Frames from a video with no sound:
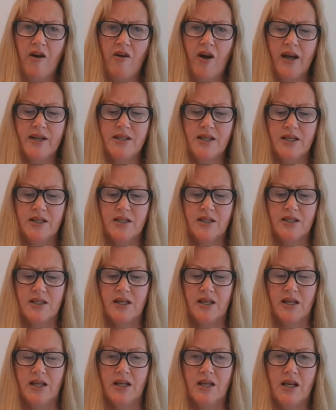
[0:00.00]

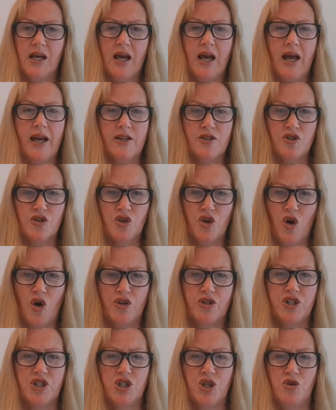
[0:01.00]
identity as
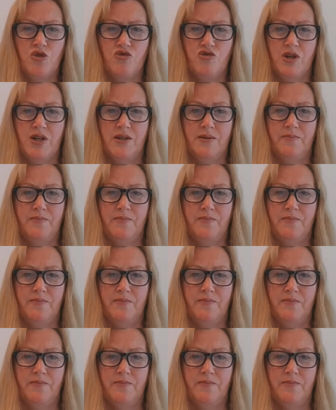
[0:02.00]
God's children,